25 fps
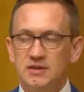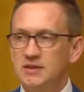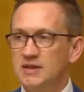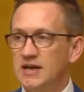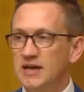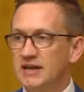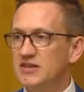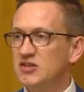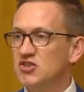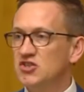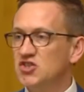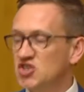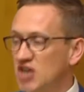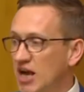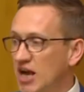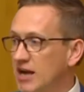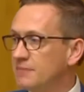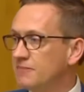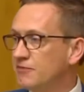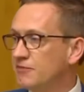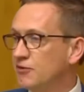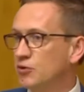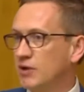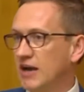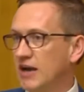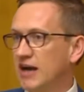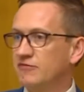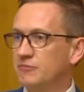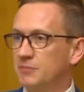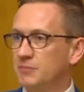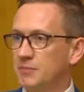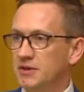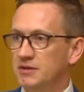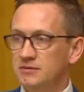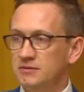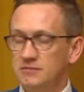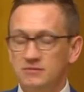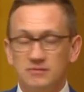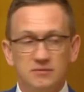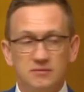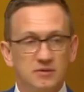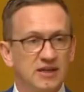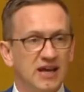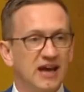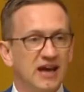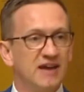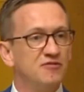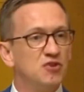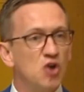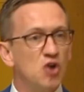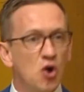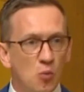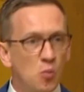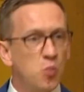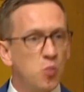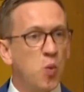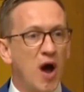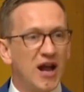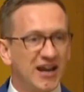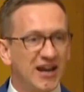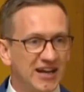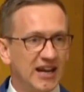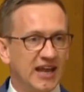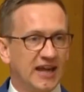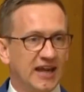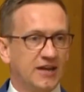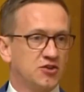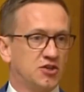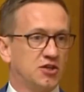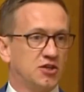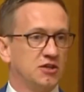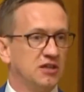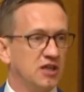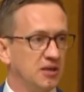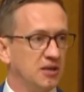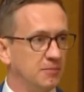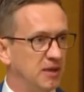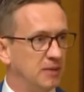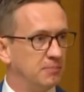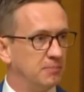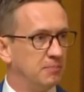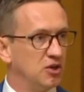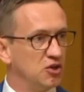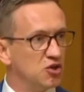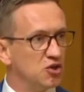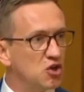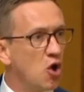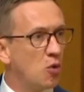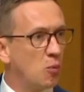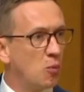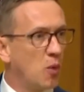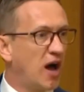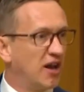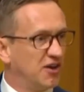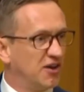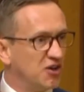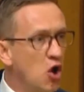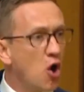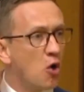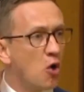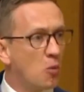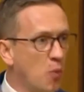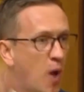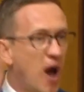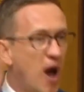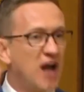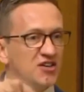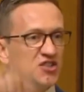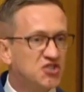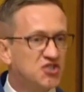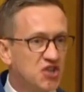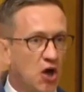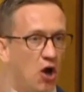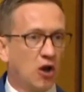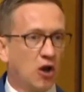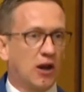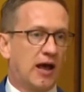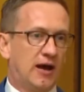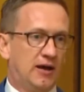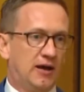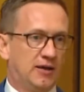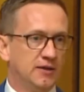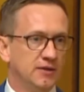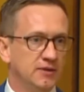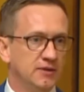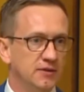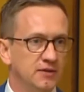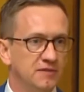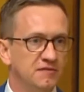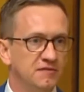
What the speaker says: And this shameful government gave not one election commitment, not $1 for